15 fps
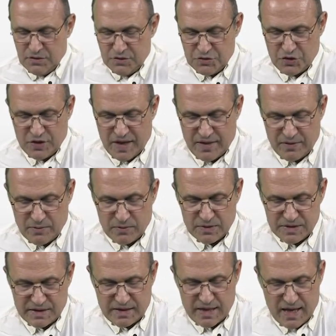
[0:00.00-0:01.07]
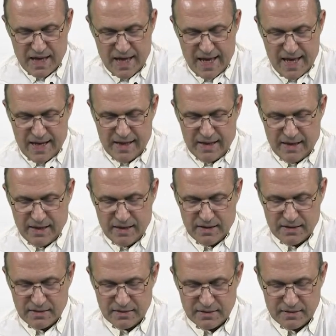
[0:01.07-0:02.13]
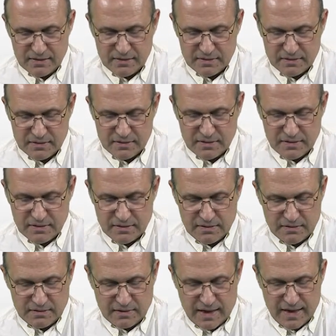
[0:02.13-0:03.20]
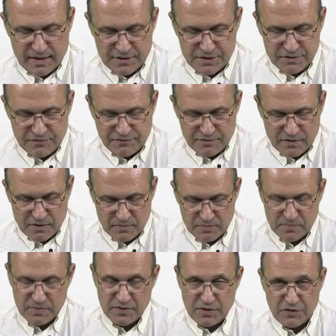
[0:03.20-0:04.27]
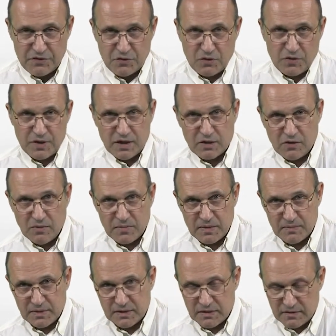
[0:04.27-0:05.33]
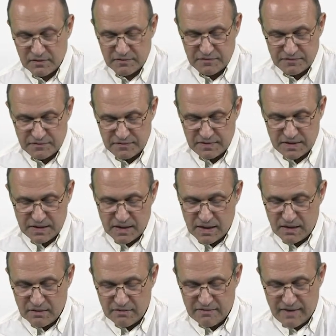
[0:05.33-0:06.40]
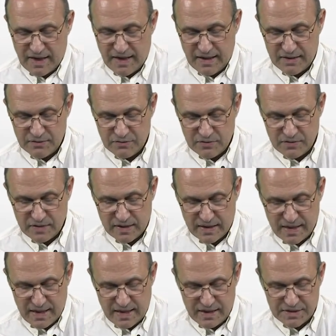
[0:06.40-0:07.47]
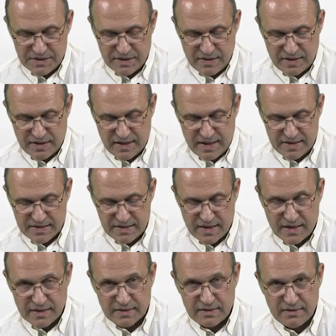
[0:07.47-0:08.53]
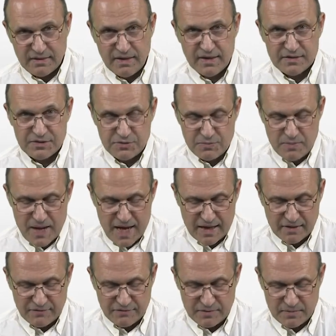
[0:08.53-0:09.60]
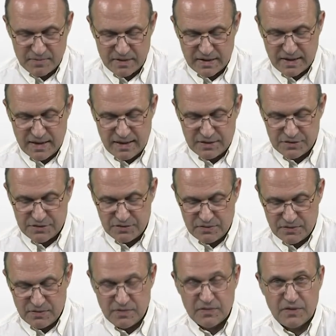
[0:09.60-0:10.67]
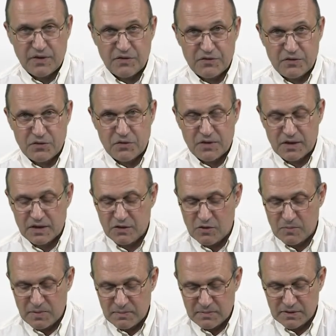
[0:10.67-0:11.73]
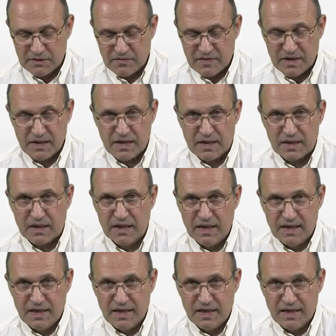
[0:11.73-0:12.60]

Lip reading: So in other words, A takes you from the orthogonal complement of the null of A to the range, and then A star gets you back from the range to the orthogonal complement of the null.